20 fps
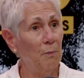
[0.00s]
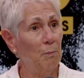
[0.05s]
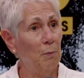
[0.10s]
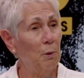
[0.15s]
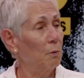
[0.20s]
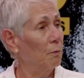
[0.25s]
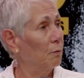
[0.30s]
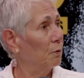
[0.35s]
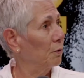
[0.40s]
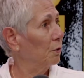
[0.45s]

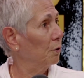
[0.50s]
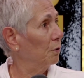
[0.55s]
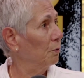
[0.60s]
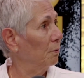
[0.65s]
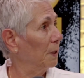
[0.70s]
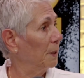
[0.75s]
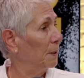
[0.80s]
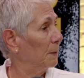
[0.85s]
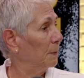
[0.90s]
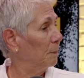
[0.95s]
Beautiful
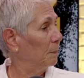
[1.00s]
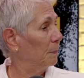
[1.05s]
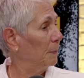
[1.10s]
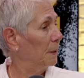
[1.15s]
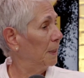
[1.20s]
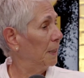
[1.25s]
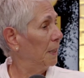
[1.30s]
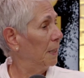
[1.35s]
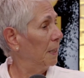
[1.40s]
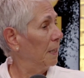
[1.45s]
uh,
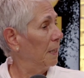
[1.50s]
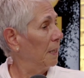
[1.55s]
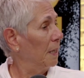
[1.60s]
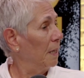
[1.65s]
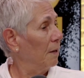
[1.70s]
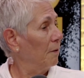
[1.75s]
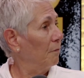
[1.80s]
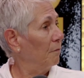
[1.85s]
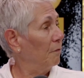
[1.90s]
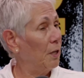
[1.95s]

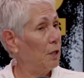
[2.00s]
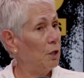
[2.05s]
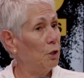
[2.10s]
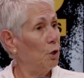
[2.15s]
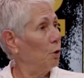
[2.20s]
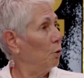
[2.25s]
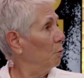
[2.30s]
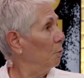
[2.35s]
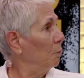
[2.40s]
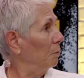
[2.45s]

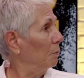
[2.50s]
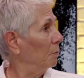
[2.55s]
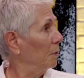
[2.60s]
venue.